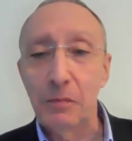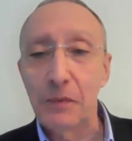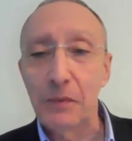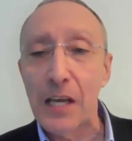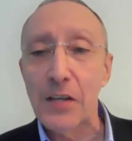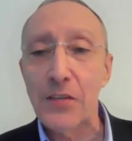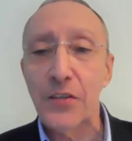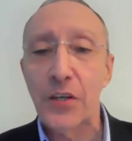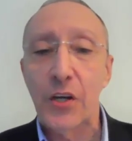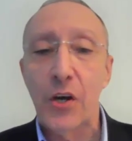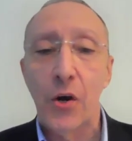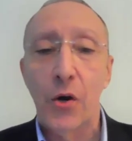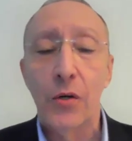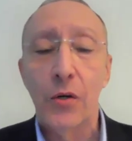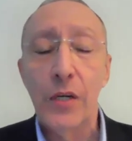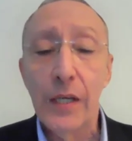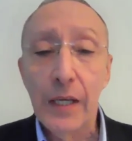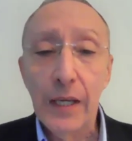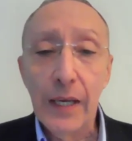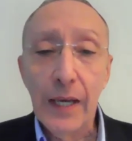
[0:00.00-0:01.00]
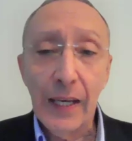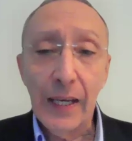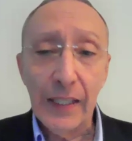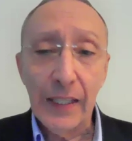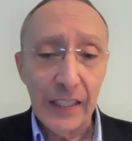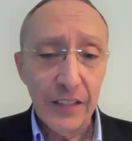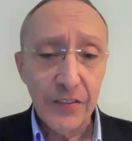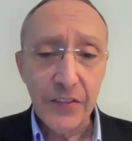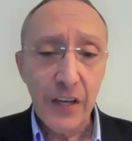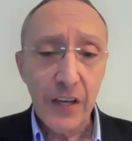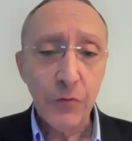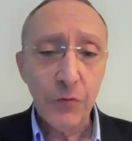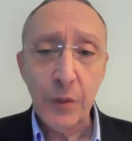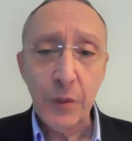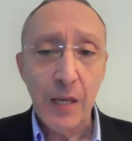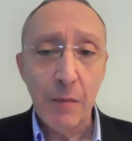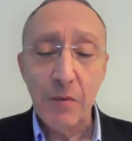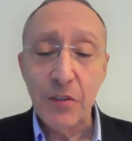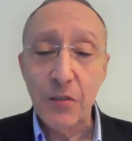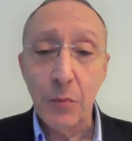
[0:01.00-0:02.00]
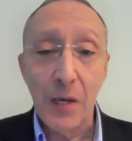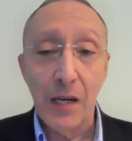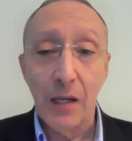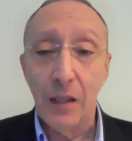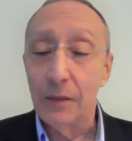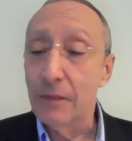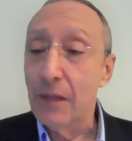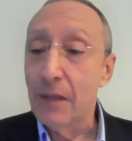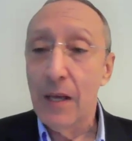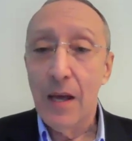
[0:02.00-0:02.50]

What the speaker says: days ago, and I discussed with them as well.